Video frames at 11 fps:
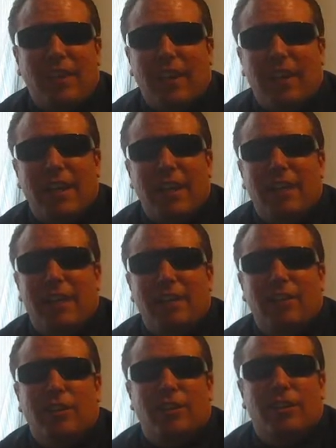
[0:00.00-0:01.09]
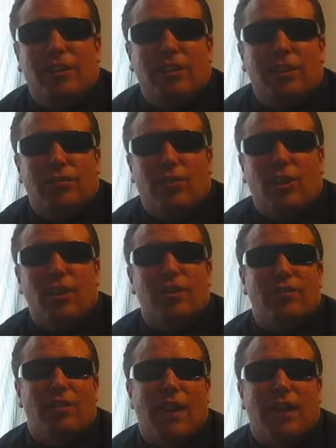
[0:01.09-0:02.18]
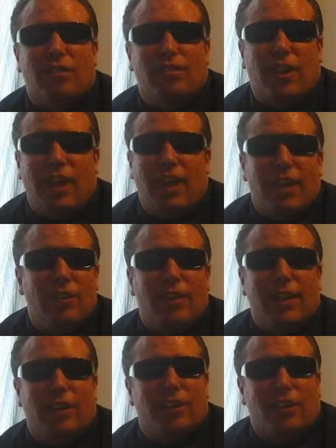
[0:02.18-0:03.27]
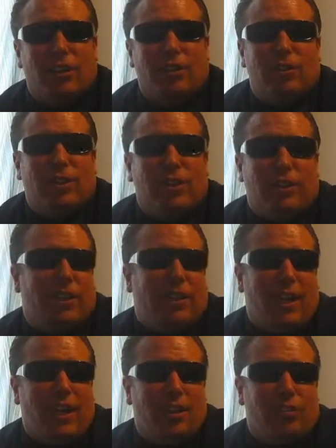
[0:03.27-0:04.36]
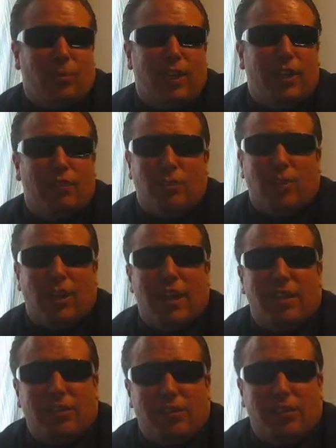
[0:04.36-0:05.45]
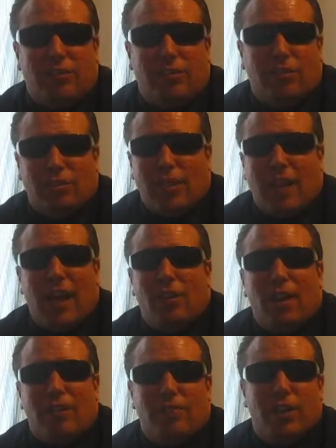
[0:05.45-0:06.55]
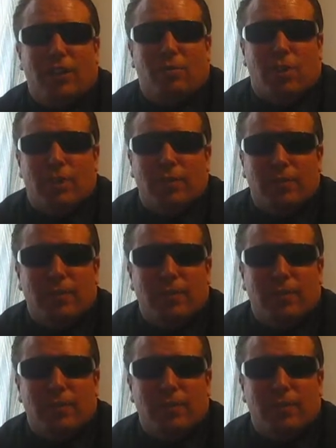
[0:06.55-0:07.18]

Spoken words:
And then, as far as like, say, like, you know, like a 93 through a 96 Cadillac Fleetwood.